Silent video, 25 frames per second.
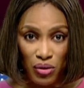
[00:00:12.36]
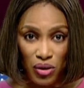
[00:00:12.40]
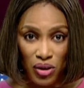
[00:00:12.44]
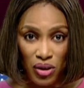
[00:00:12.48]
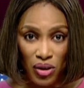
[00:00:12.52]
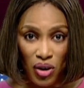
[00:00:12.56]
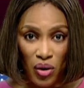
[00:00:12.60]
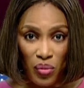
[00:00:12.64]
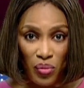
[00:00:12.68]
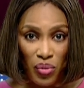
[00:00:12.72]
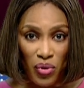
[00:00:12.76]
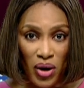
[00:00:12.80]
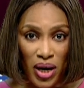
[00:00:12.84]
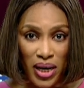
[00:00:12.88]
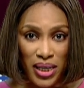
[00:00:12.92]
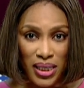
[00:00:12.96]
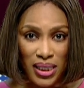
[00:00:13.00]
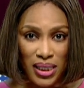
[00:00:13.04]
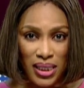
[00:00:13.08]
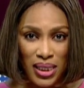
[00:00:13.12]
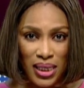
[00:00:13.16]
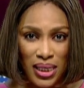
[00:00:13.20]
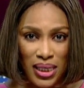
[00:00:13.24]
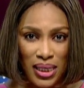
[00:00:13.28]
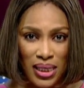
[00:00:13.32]
Queues
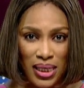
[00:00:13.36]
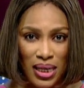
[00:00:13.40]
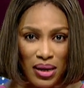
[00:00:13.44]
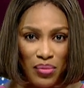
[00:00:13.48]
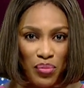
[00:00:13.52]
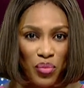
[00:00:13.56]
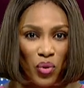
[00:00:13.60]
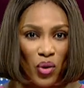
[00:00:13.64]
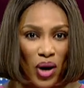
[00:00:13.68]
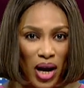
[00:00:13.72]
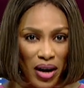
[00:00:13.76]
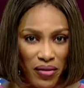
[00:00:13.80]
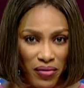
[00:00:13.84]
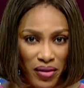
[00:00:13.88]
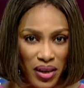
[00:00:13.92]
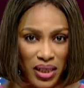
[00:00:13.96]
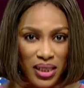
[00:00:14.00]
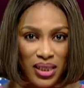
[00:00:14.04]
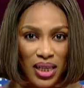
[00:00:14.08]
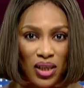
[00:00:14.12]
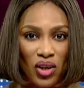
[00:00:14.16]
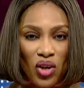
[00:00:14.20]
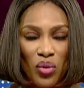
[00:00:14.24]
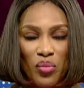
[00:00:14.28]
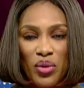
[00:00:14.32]
comprising
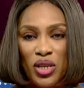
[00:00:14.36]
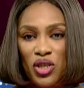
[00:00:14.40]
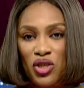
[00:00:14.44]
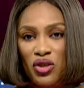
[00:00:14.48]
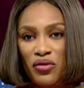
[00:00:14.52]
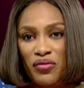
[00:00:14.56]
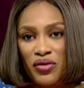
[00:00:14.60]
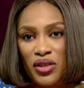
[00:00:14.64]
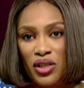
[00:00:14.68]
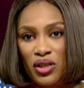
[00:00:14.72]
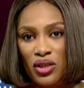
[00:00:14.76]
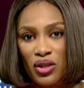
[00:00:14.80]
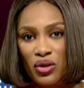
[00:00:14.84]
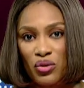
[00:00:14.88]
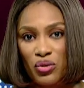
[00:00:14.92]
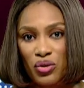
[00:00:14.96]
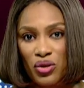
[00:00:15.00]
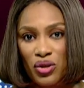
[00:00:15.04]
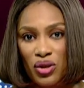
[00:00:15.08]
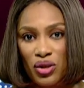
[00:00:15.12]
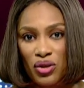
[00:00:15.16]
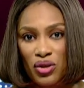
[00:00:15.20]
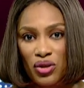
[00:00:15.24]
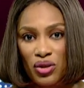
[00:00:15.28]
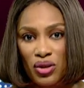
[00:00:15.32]
private and commercial
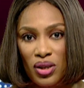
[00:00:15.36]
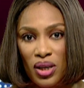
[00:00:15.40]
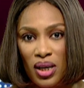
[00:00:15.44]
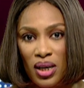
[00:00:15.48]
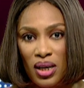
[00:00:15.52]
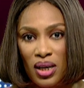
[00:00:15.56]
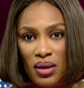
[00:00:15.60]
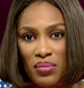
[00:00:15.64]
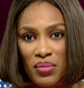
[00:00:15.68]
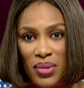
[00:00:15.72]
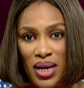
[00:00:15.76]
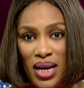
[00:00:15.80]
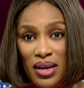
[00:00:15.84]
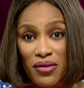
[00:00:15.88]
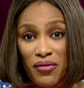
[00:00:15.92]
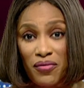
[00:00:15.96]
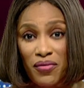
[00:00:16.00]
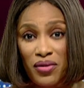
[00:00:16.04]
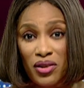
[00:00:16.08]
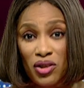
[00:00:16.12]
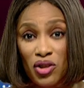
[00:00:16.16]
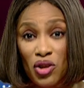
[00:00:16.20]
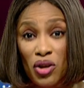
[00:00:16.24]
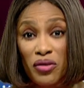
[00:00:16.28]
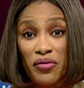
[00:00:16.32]
vehicles um,
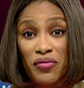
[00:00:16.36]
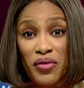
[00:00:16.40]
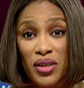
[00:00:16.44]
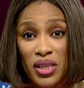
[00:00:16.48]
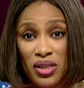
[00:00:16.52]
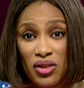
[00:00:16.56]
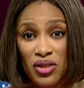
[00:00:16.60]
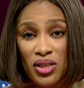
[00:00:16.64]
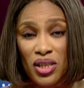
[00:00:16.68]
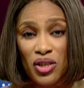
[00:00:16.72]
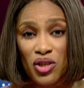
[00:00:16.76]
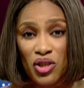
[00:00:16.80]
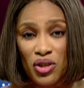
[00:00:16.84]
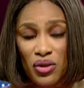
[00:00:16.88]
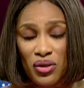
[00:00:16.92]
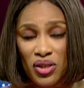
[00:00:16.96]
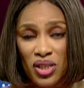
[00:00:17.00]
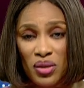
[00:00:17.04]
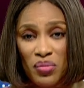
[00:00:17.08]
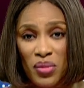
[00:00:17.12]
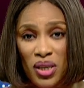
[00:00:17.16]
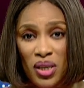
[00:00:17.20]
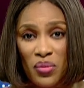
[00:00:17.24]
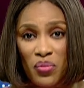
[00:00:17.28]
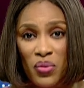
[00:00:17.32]
at dot filling
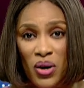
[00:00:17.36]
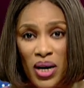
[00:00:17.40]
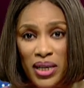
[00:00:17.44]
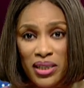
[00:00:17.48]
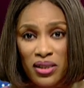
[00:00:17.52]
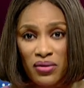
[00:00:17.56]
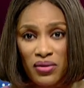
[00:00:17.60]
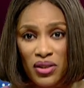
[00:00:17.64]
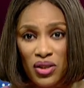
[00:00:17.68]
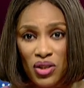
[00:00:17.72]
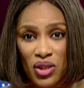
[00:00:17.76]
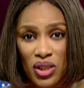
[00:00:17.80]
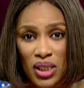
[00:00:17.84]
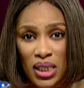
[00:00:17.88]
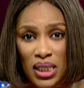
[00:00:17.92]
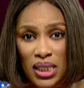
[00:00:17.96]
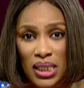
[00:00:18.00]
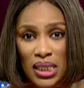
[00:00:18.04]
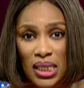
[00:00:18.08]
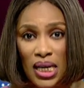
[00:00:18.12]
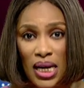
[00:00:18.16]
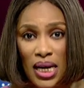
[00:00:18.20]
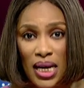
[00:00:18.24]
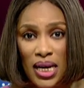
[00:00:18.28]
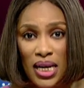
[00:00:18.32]
stations in many parts of the
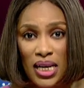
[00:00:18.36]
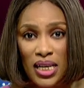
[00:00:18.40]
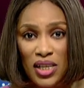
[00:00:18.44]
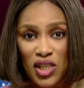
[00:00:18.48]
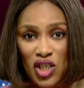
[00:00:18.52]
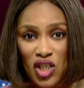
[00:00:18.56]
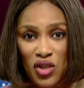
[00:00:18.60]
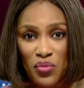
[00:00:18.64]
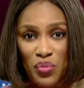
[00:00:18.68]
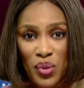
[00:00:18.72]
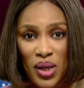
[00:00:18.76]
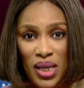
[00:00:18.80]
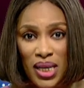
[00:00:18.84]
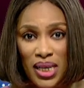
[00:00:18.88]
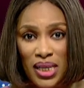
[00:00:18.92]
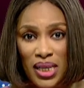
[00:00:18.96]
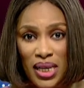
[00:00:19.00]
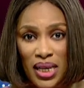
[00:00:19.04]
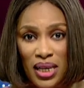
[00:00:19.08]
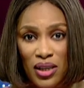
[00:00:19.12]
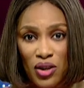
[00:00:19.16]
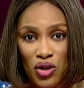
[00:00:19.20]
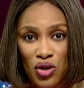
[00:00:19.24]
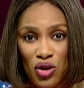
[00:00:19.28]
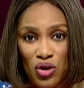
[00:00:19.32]
state,
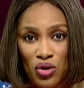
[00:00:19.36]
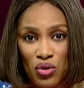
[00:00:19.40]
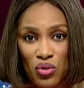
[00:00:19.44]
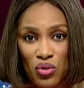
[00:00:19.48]
spilling